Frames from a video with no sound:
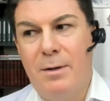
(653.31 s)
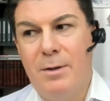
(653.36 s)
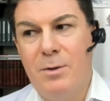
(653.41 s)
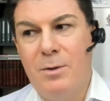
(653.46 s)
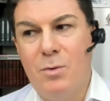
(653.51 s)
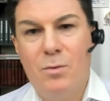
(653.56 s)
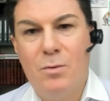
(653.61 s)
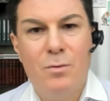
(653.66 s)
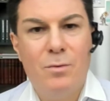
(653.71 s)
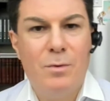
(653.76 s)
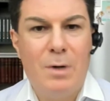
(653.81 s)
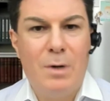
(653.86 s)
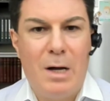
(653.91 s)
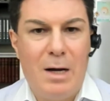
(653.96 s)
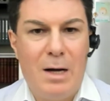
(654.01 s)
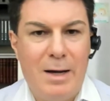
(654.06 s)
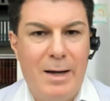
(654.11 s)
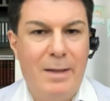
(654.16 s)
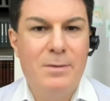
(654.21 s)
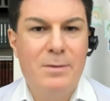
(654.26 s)
you are
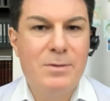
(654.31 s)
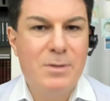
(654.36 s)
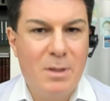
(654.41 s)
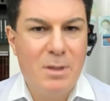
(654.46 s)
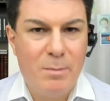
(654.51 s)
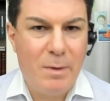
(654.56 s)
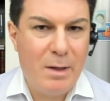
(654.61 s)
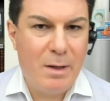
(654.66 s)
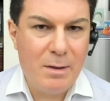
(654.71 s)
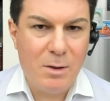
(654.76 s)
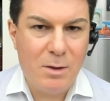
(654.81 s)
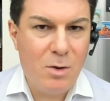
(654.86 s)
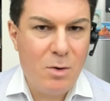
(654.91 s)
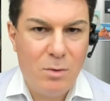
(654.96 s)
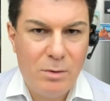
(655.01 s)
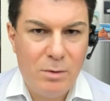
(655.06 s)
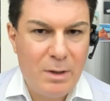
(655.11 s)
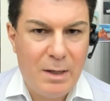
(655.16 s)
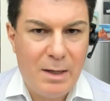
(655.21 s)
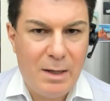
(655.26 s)
handsome and
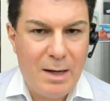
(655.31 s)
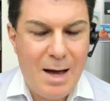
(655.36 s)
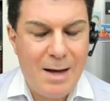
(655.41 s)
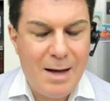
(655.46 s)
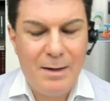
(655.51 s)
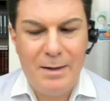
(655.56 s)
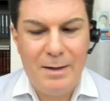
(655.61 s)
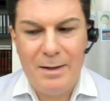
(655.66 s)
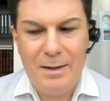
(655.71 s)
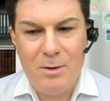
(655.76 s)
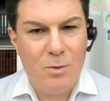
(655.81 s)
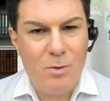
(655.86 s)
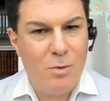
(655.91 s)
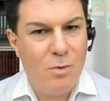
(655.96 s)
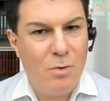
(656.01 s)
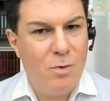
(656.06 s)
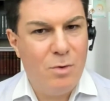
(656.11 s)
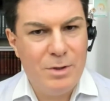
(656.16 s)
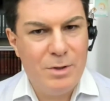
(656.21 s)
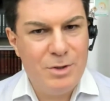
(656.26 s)
girl are ugly,
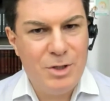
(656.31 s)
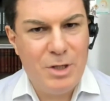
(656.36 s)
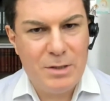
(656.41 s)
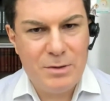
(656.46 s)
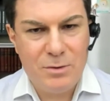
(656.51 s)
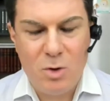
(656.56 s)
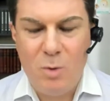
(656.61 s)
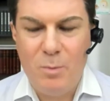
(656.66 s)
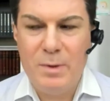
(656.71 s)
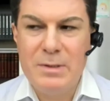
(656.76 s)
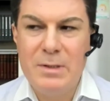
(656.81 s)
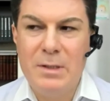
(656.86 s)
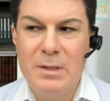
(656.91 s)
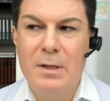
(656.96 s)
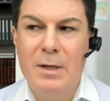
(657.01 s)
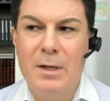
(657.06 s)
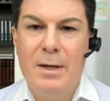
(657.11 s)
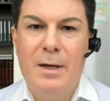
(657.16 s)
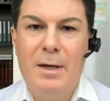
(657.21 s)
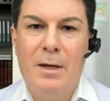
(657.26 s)
or just opposite,
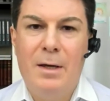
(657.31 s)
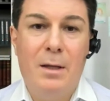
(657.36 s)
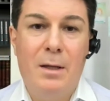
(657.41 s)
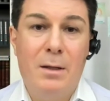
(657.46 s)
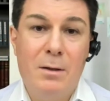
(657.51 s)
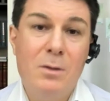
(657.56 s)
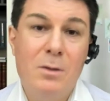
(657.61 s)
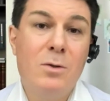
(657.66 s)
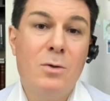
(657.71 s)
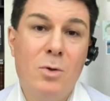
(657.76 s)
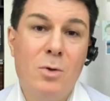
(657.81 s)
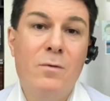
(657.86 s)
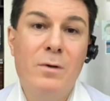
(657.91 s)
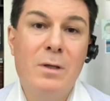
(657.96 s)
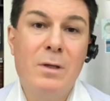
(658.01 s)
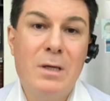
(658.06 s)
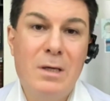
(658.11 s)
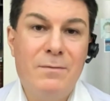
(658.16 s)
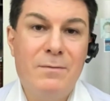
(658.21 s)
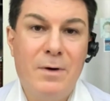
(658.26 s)
and you
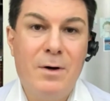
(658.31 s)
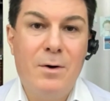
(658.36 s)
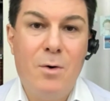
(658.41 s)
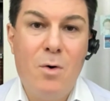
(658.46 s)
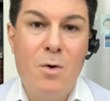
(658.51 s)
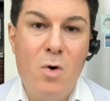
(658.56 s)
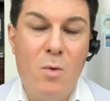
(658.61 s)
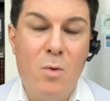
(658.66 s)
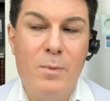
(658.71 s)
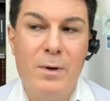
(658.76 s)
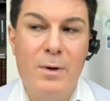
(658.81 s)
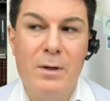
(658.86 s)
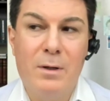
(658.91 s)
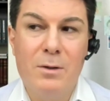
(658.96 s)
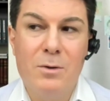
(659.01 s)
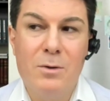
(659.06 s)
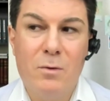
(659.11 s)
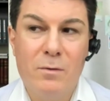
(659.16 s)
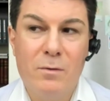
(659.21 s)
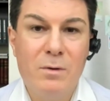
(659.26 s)
will give a hope
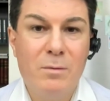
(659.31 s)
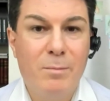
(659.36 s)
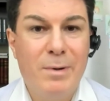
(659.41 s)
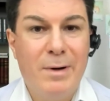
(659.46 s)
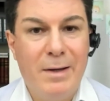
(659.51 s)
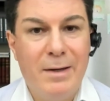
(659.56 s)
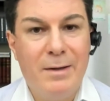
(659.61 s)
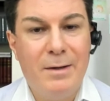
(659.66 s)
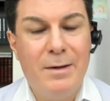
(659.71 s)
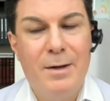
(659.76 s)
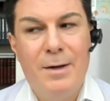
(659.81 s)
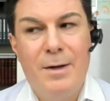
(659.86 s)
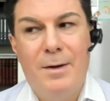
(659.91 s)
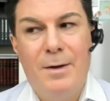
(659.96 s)
and you will break